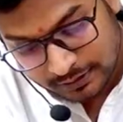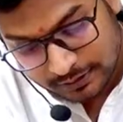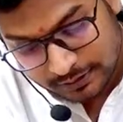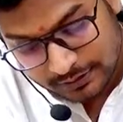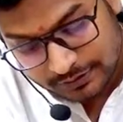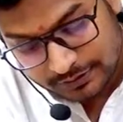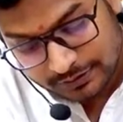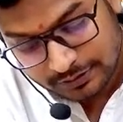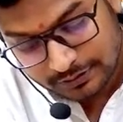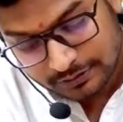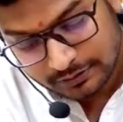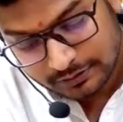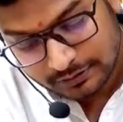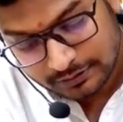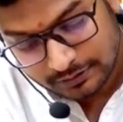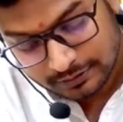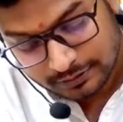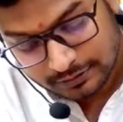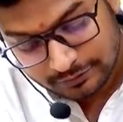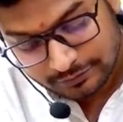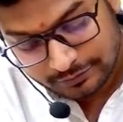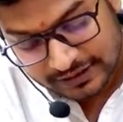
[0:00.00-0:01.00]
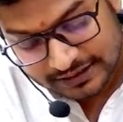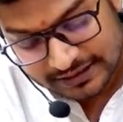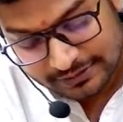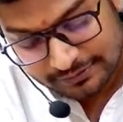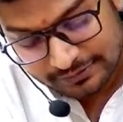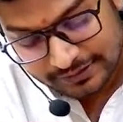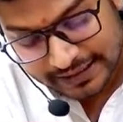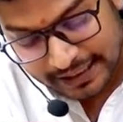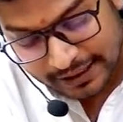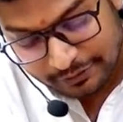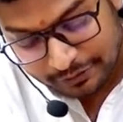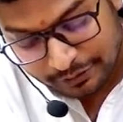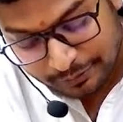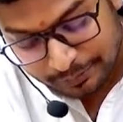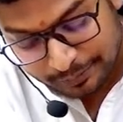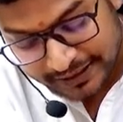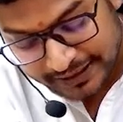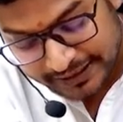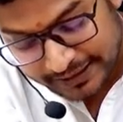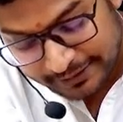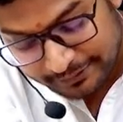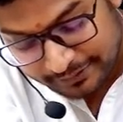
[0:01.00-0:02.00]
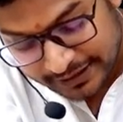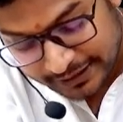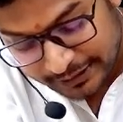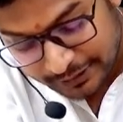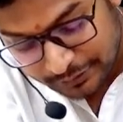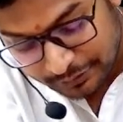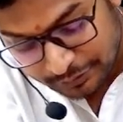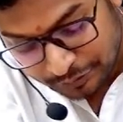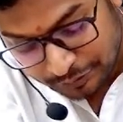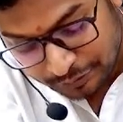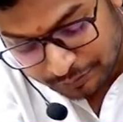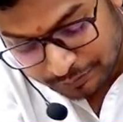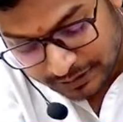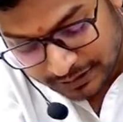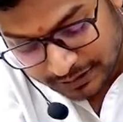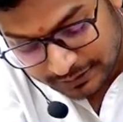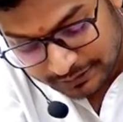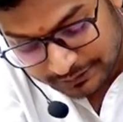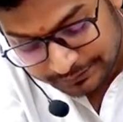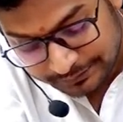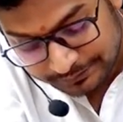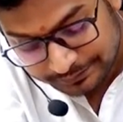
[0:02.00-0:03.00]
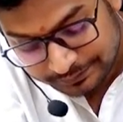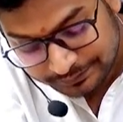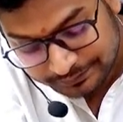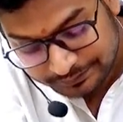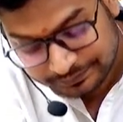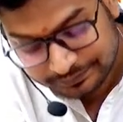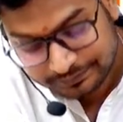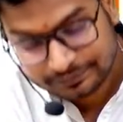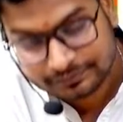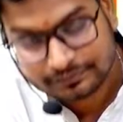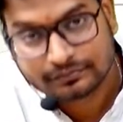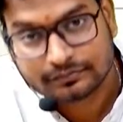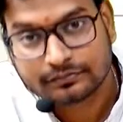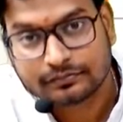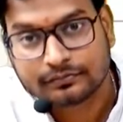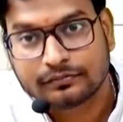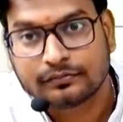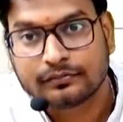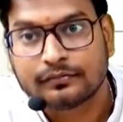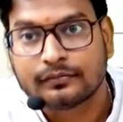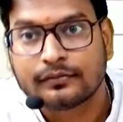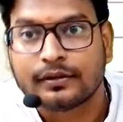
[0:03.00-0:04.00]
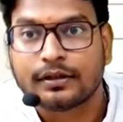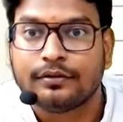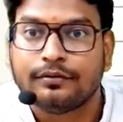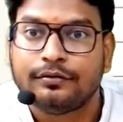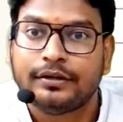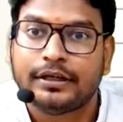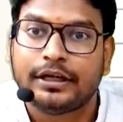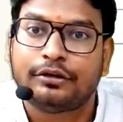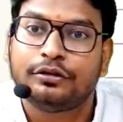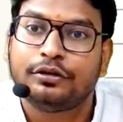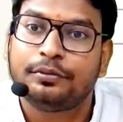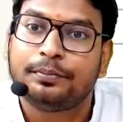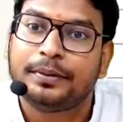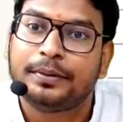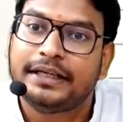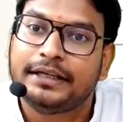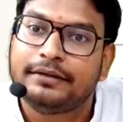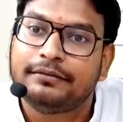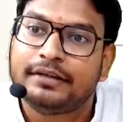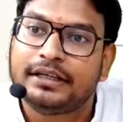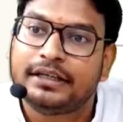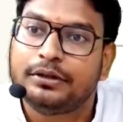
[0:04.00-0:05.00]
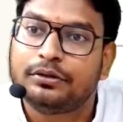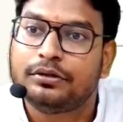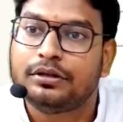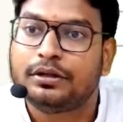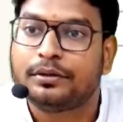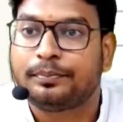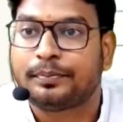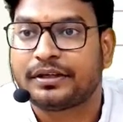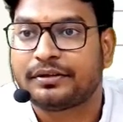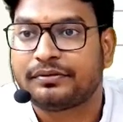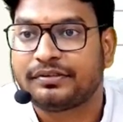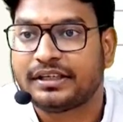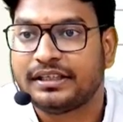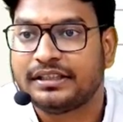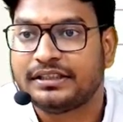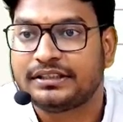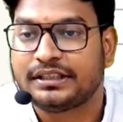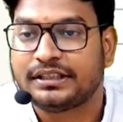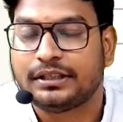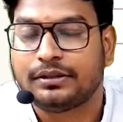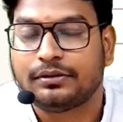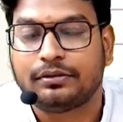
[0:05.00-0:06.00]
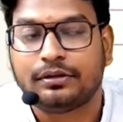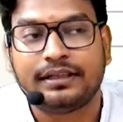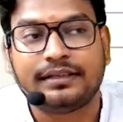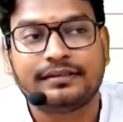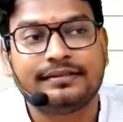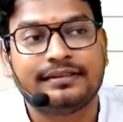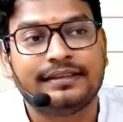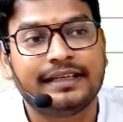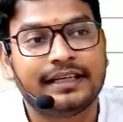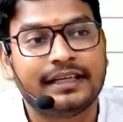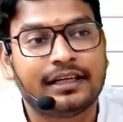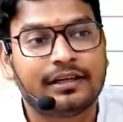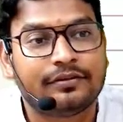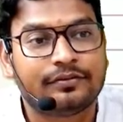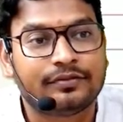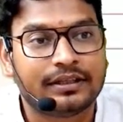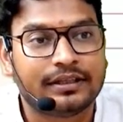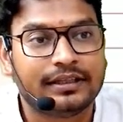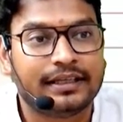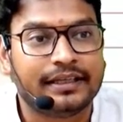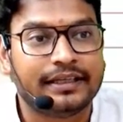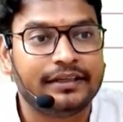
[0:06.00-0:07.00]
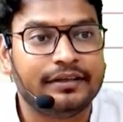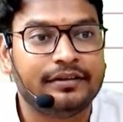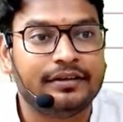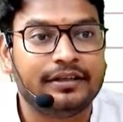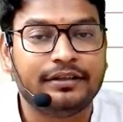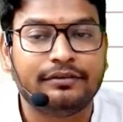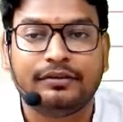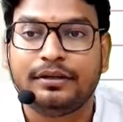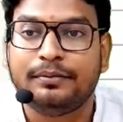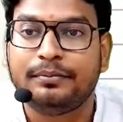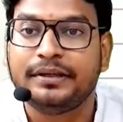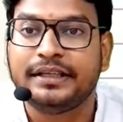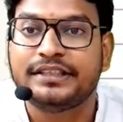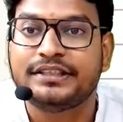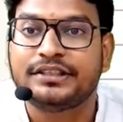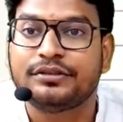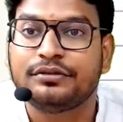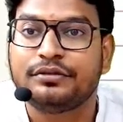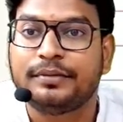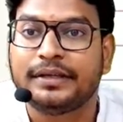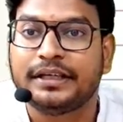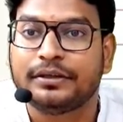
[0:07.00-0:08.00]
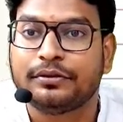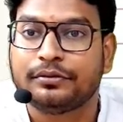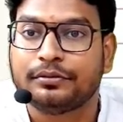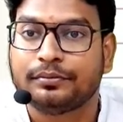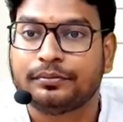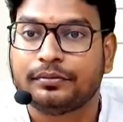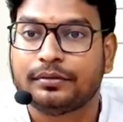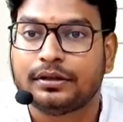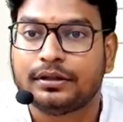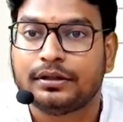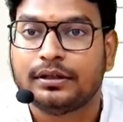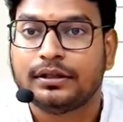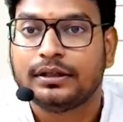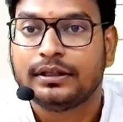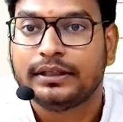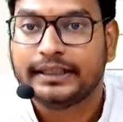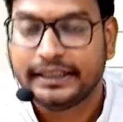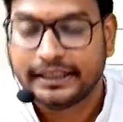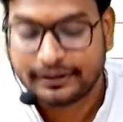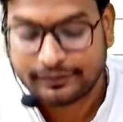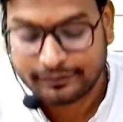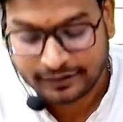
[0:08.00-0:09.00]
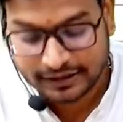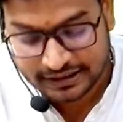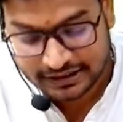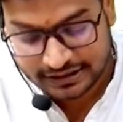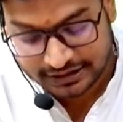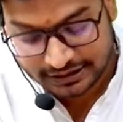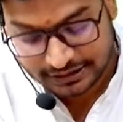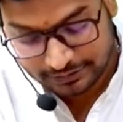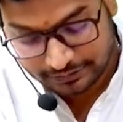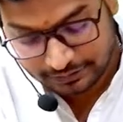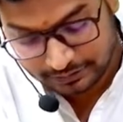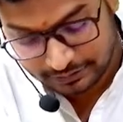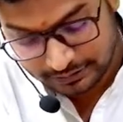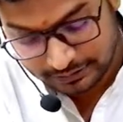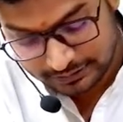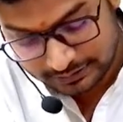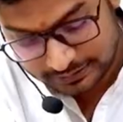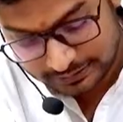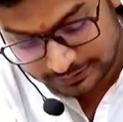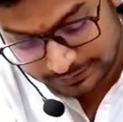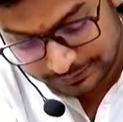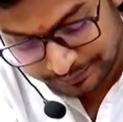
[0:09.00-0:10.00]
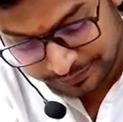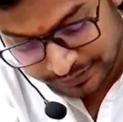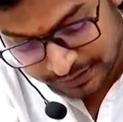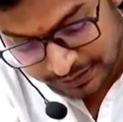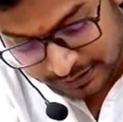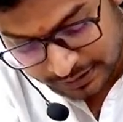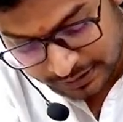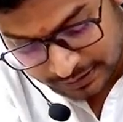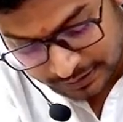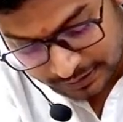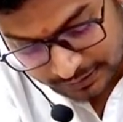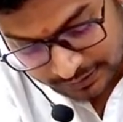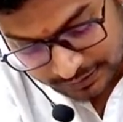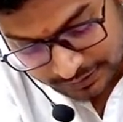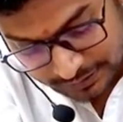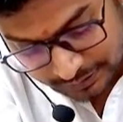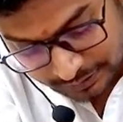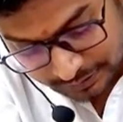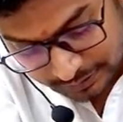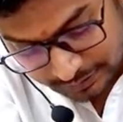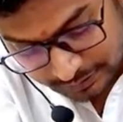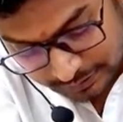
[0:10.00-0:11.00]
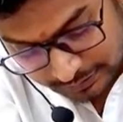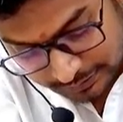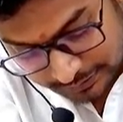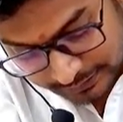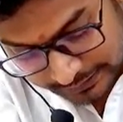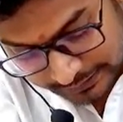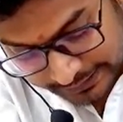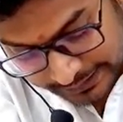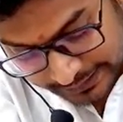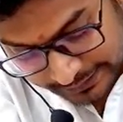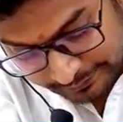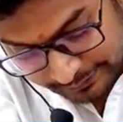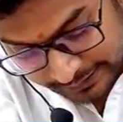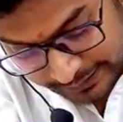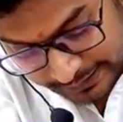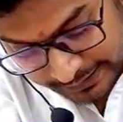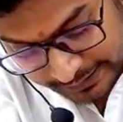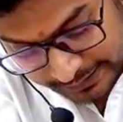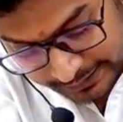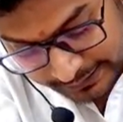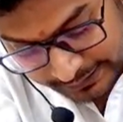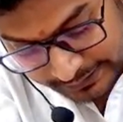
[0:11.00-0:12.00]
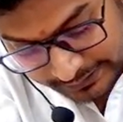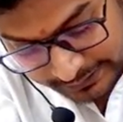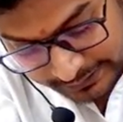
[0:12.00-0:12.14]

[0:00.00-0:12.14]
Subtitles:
So first we have to pay dividend to whom ma? We have to pay dividend to the preference shareholders. Then after the dividend will be received by whom? Equity shareholders. So dividend